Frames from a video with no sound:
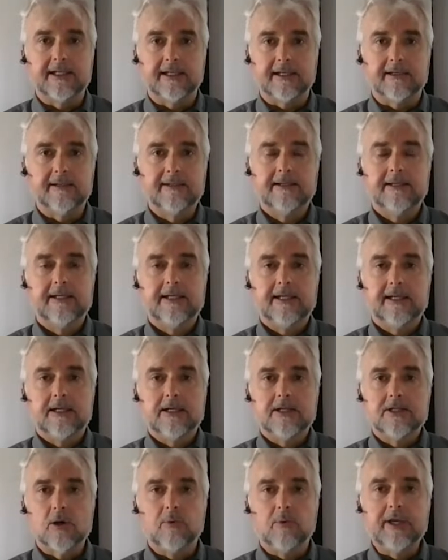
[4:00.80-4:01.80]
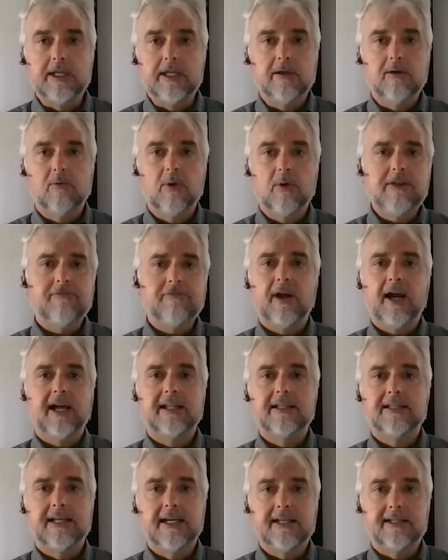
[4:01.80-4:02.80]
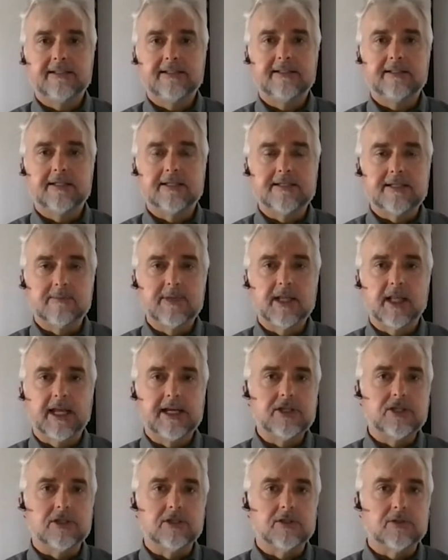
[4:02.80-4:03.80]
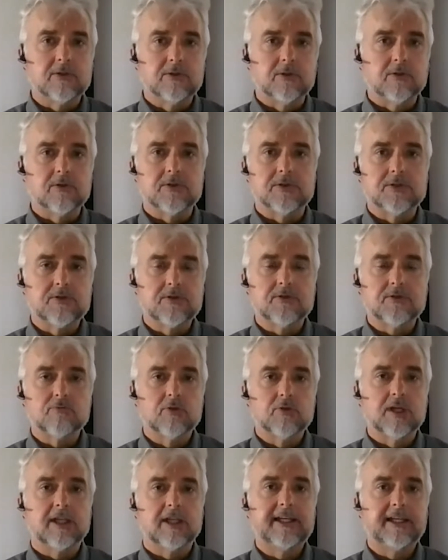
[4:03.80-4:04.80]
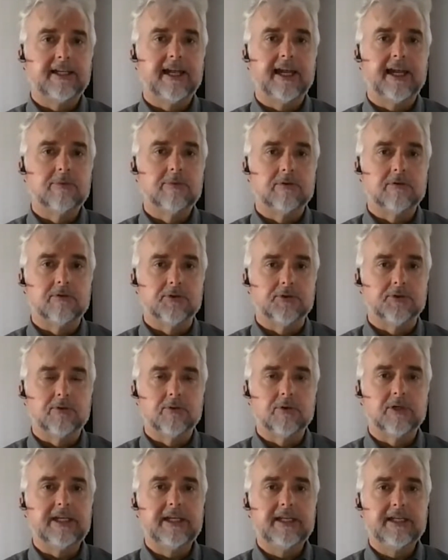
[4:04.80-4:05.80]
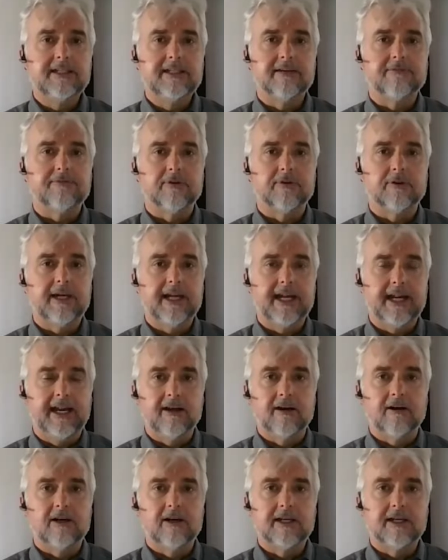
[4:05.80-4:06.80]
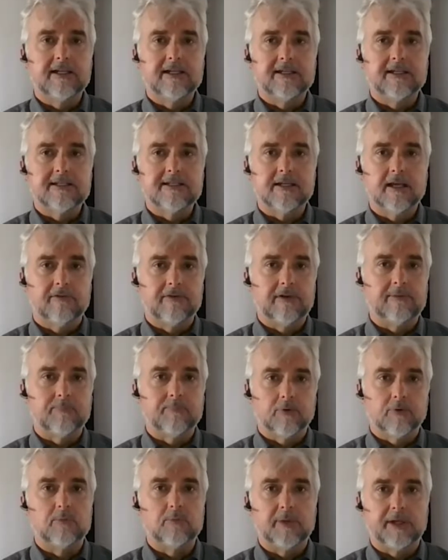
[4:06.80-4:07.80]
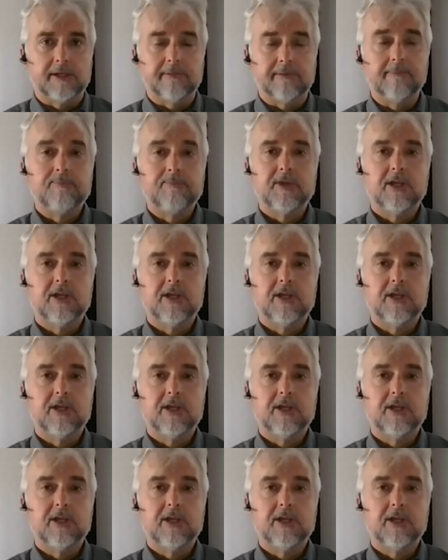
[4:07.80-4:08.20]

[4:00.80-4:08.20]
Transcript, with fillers: in India. So we, we find that the simulation tools really enable three different areas of improvement.